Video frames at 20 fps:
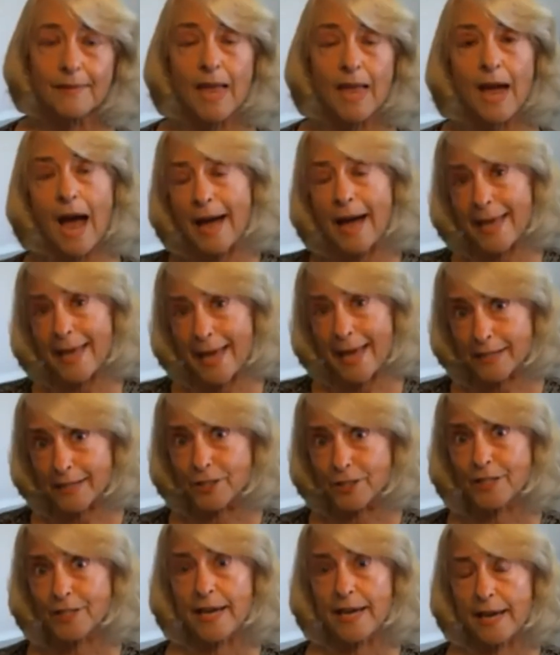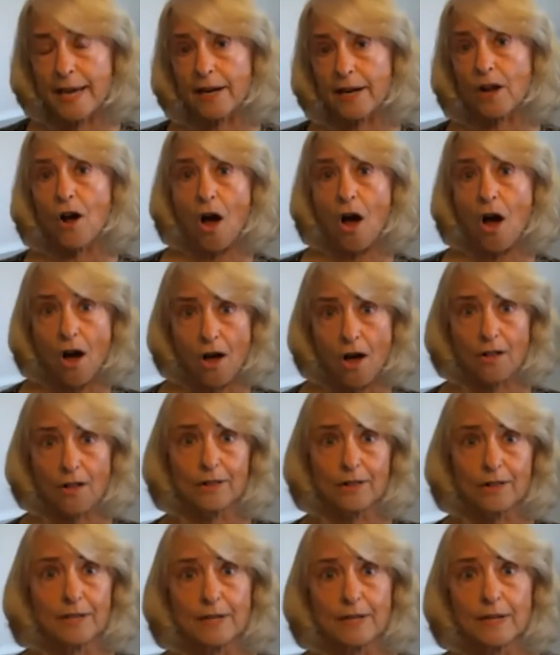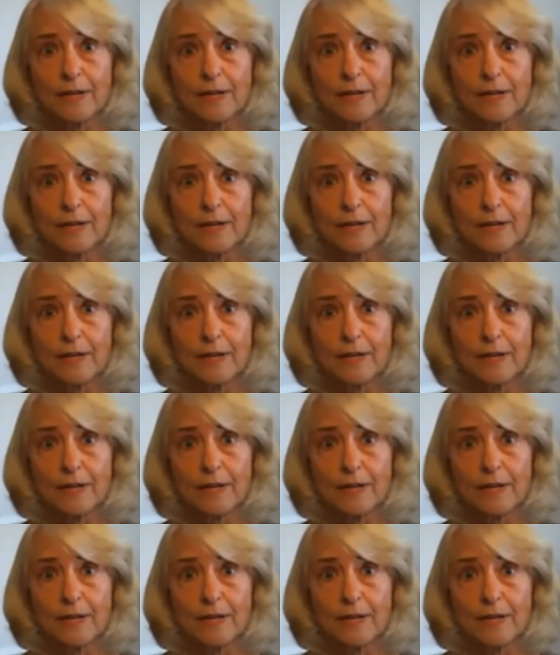I actually got a call